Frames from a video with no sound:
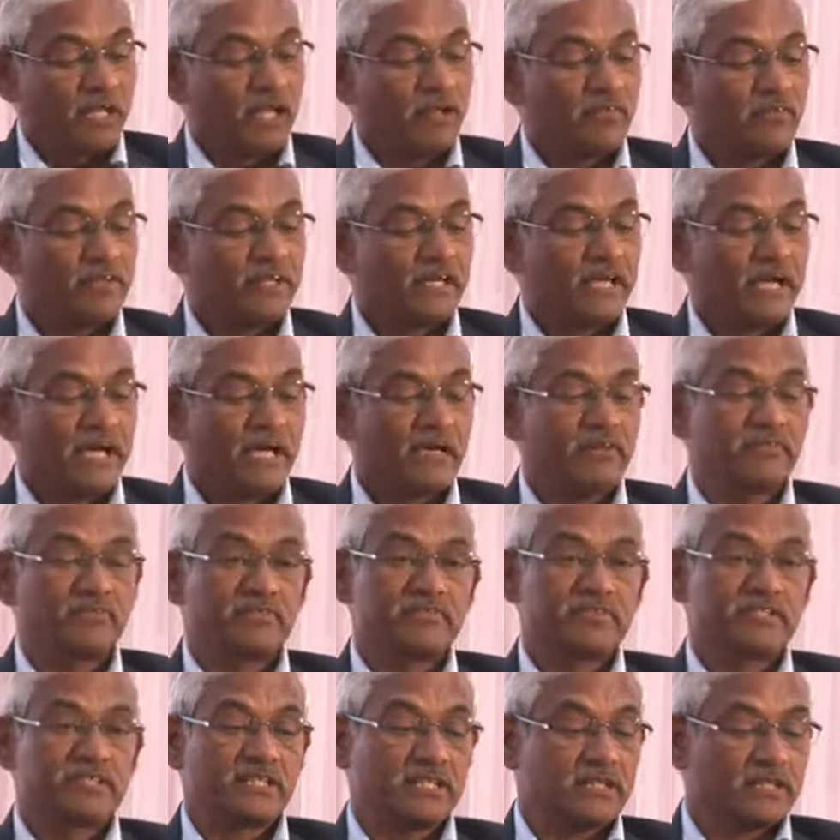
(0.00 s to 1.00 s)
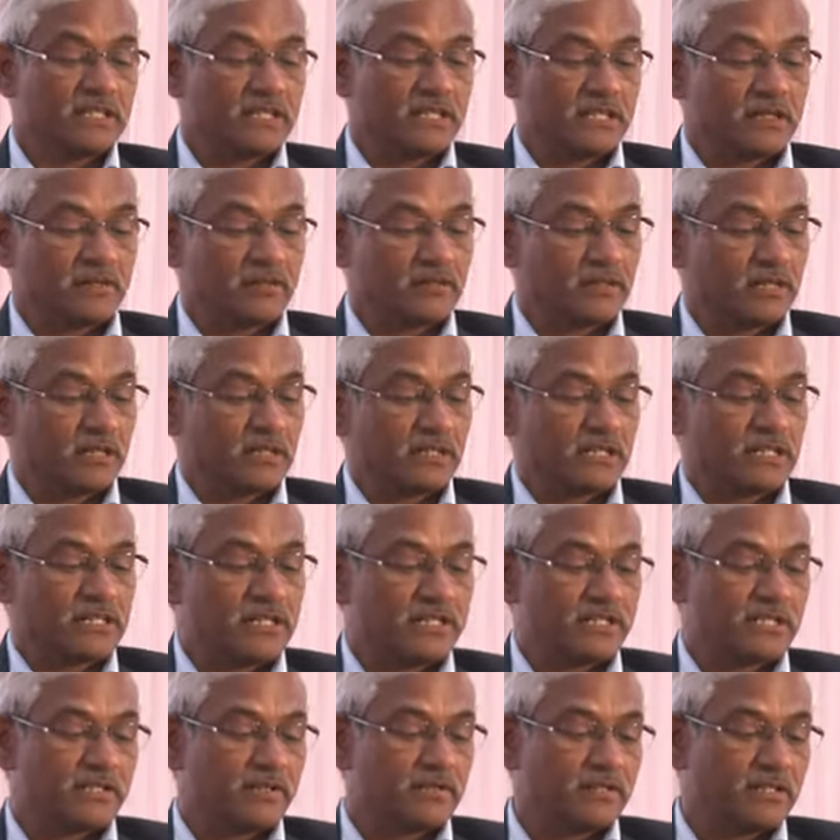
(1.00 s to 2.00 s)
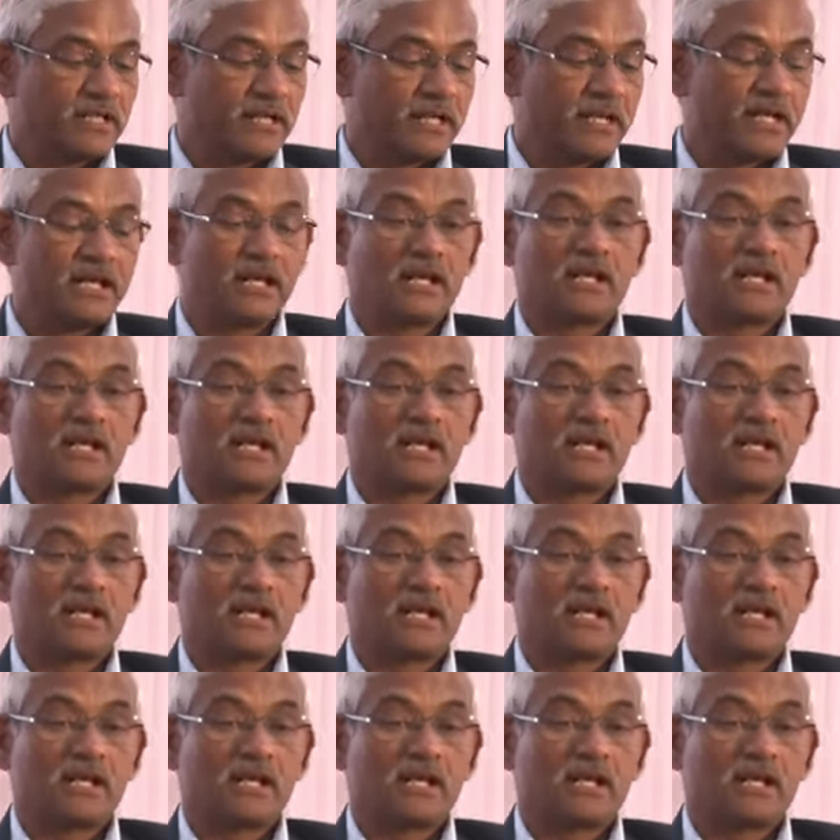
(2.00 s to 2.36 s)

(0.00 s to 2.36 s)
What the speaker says: we see that at least red